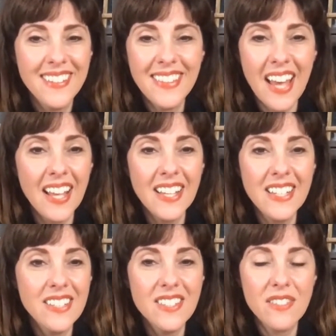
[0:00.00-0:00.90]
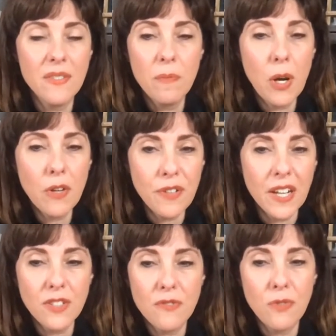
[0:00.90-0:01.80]
that is
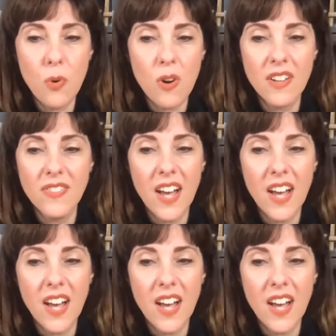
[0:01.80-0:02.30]
perfect for the